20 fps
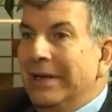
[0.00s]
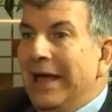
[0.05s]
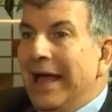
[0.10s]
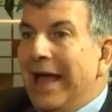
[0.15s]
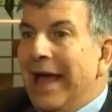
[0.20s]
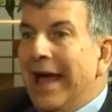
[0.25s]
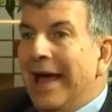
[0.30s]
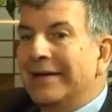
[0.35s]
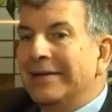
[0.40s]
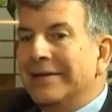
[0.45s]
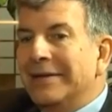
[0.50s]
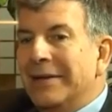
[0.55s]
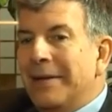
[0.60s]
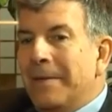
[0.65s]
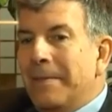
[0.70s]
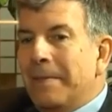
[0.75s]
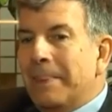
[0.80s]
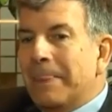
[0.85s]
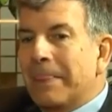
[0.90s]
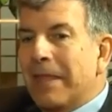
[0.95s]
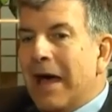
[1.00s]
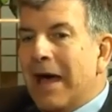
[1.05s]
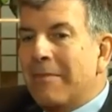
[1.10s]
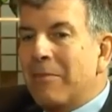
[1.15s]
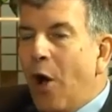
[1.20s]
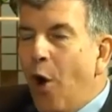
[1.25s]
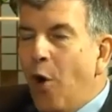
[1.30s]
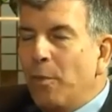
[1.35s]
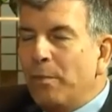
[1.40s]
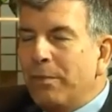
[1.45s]
And
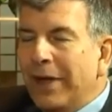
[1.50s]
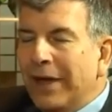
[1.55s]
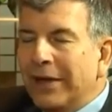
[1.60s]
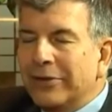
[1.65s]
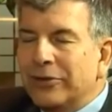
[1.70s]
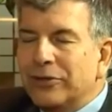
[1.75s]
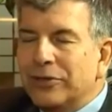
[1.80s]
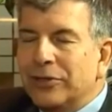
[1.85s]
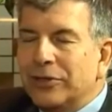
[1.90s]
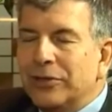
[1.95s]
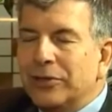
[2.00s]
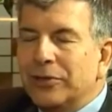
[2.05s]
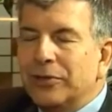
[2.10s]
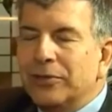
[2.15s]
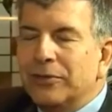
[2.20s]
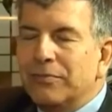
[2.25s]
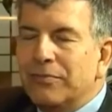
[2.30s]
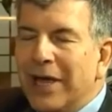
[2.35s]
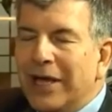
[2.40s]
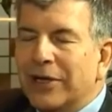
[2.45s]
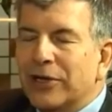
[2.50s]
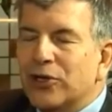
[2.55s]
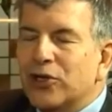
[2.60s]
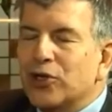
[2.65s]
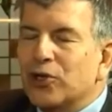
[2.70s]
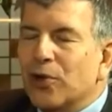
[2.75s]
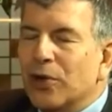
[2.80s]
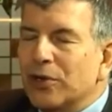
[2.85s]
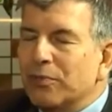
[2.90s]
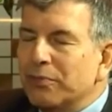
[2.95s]
I'm hoping to make a
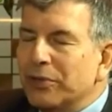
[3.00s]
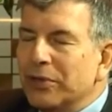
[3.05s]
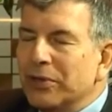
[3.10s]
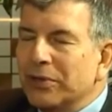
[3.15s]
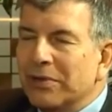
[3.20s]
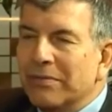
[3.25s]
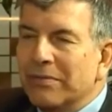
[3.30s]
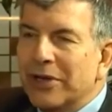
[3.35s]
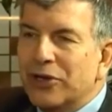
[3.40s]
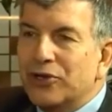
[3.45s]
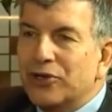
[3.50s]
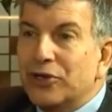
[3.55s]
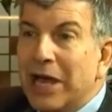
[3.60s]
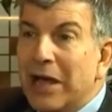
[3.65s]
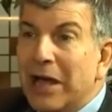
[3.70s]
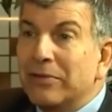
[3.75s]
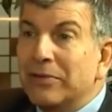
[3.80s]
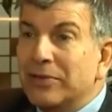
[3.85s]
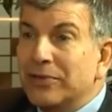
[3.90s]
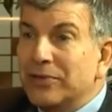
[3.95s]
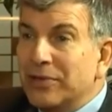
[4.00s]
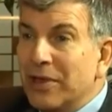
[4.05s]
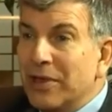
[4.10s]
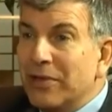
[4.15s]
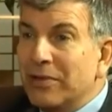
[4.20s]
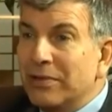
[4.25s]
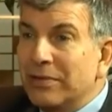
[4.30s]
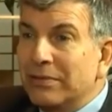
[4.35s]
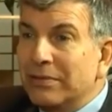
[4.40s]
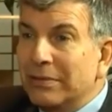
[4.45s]
short pilgrimage down to
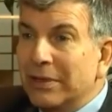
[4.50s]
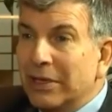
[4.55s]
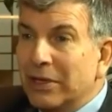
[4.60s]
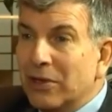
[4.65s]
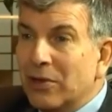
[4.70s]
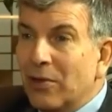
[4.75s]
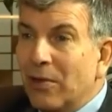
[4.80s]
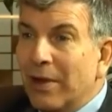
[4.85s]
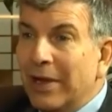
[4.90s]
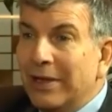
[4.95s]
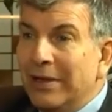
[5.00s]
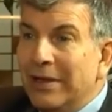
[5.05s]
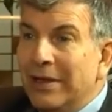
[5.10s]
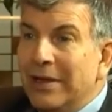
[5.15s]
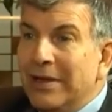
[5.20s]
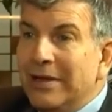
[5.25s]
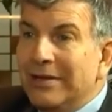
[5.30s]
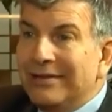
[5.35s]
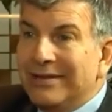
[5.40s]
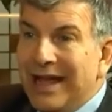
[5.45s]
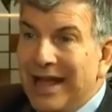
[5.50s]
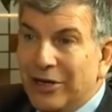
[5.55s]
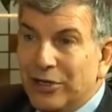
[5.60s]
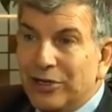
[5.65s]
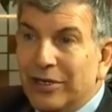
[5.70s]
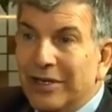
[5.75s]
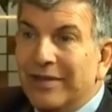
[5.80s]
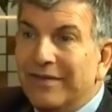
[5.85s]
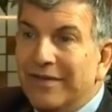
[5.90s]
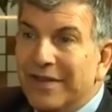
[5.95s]
southern Illinois to
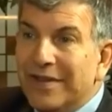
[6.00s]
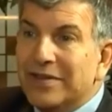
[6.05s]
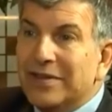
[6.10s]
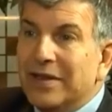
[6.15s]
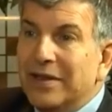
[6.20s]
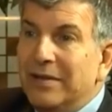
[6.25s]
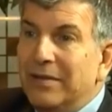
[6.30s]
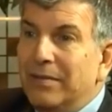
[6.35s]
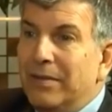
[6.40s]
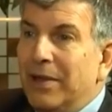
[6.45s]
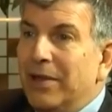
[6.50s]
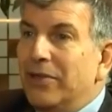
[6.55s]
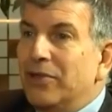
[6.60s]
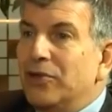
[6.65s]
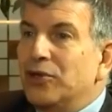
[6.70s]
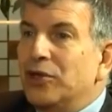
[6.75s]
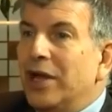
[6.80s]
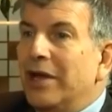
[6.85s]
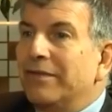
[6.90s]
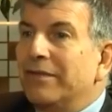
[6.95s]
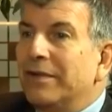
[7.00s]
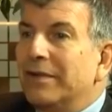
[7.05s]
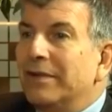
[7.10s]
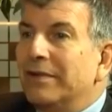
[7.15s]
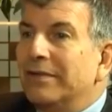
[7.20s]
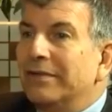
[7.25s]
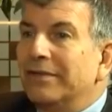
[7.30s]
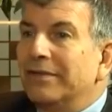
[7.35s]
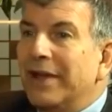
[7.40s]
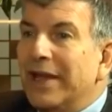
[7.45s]
actually visit with
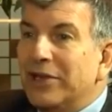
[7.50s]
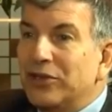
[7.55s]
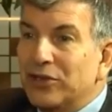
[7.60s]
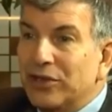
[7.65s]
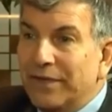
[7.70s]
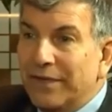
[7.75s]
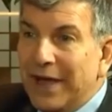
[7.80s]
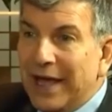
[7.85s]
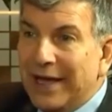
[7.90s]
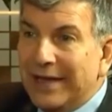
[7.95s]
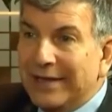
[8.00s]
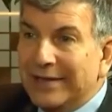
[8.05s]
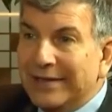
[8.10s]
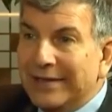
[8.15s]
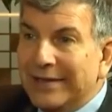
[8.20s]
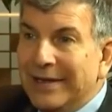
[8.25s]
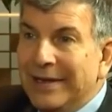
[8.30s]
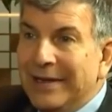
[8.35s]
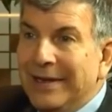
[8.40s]
Schaeffer face to face.